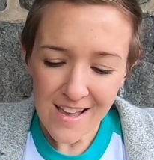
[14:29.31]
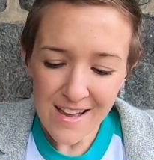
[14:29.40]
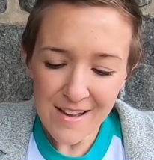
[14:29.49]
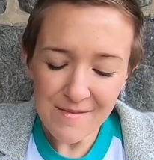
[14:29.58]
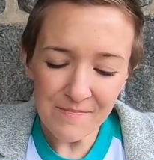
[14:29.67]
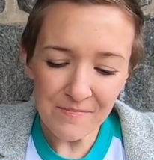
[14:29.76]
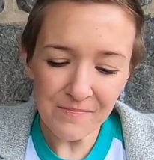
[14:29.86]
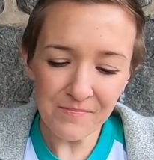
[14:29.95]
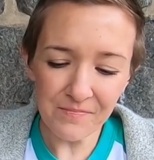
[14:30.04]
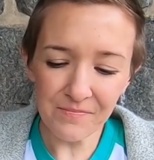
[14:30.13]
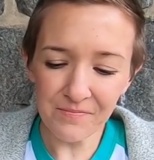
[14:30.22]
Um,
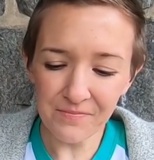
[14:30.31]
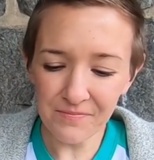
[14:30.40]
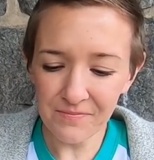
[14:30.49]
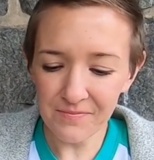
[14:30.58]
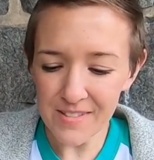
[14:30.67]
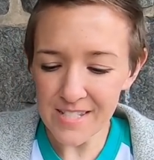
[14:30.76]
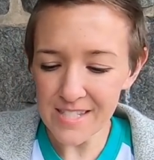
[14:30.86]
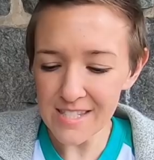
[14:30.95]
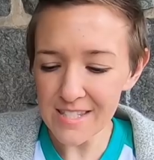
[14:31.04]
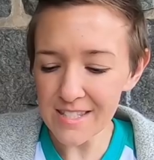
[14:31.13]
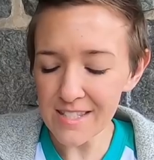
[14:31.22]
there's a
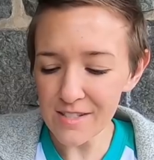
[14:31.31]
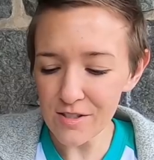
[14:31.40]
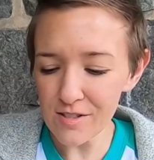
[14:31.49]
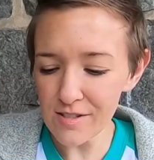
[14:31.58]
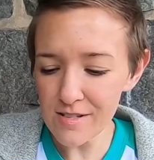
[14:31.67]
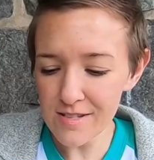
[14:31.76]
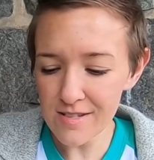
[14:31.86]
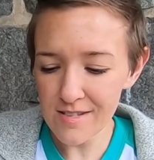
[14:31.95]
steer